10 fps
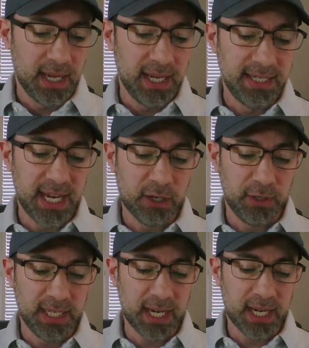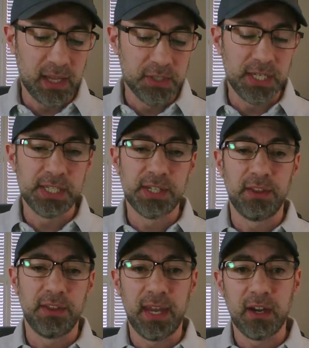And Duck Creek Technologies,
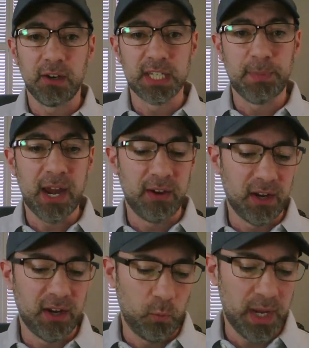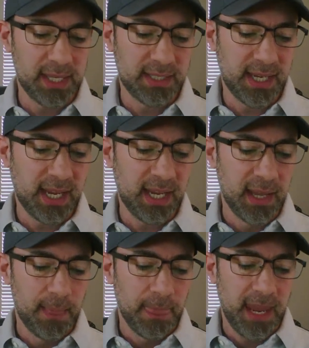they are expiring on Wednesday.
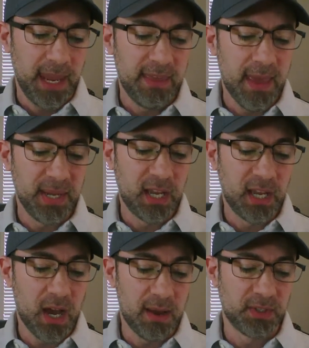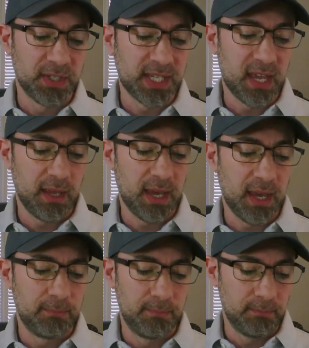And then Big Commerce is
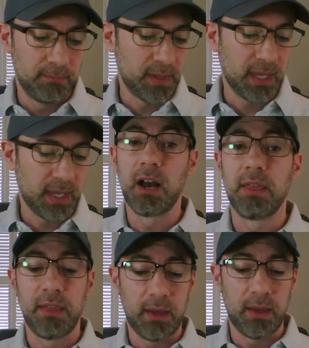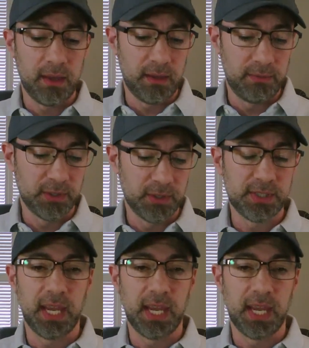on Thursday.